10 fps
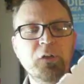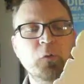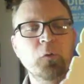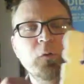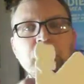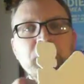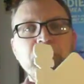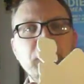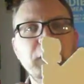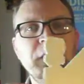of cool.
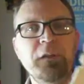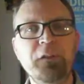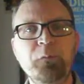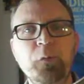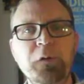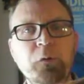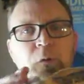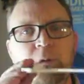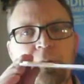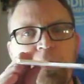It's pretty
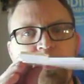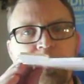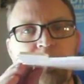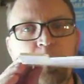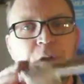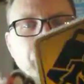cool. Uh, it's pretty